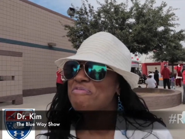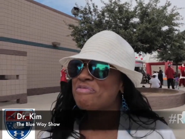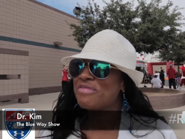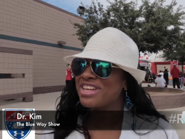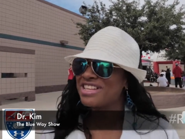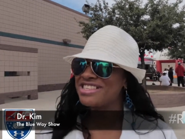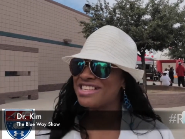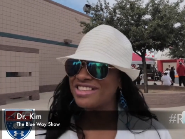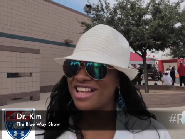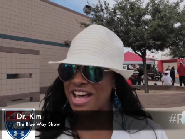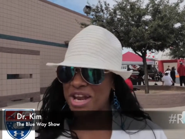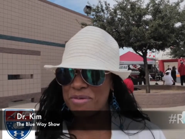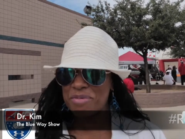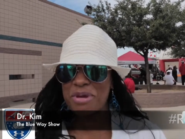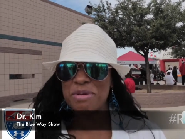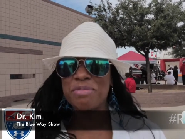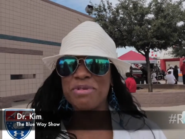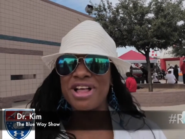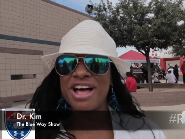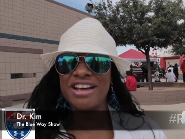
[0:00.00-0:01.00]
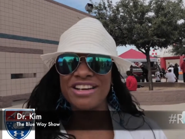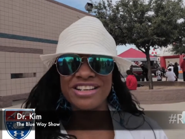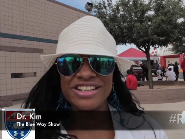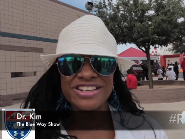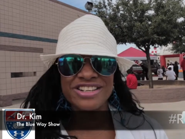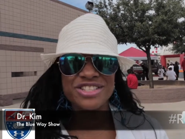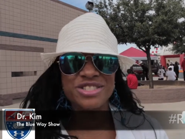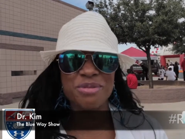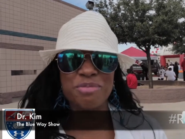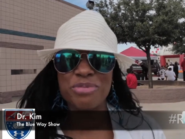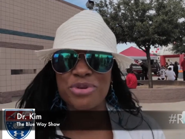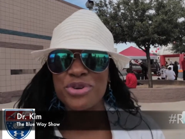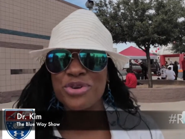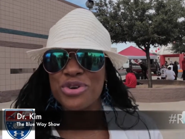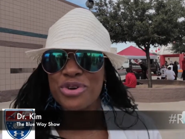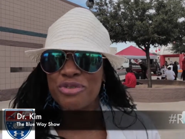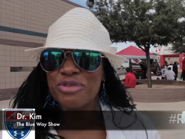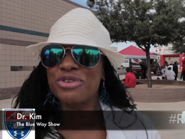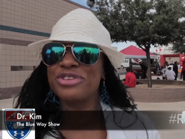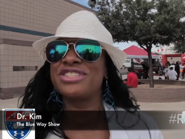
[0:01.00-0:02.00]
it's a lot of people out here it's a
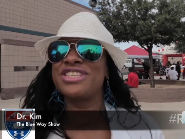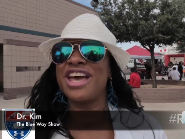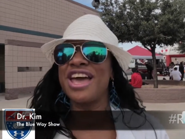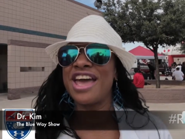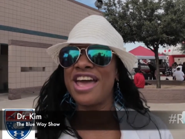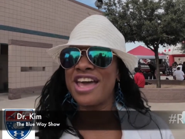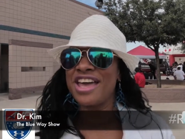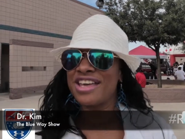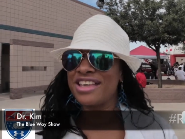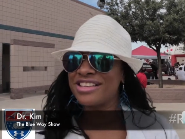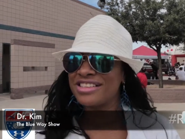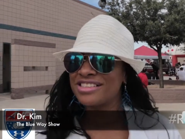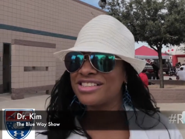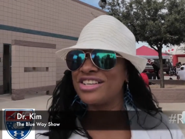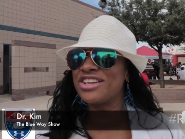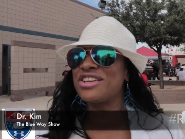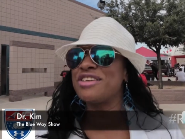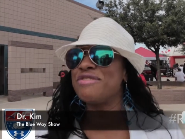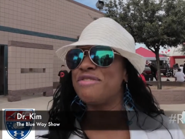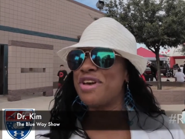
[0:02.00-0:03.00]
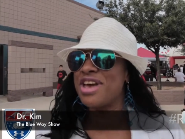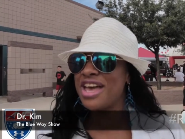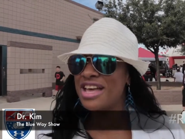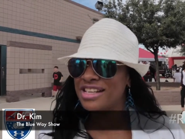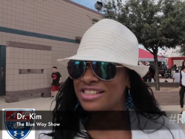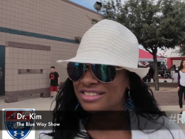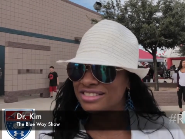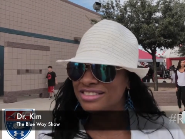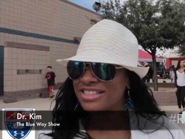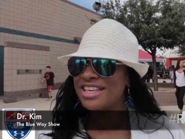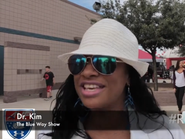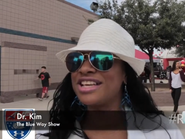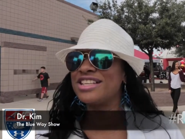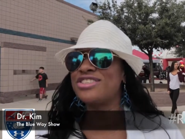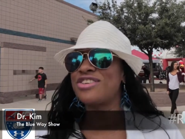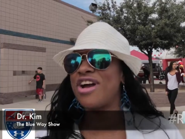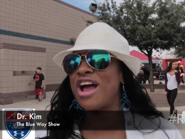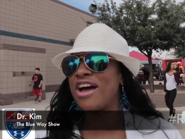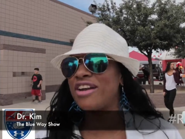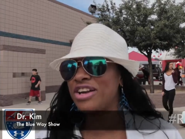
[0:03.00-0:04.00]
beautiful day good event
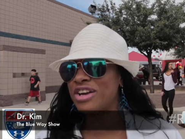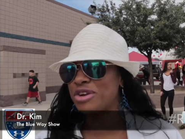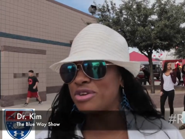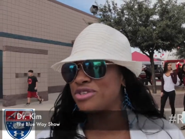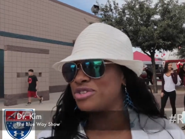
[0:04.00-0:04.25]
kids are out here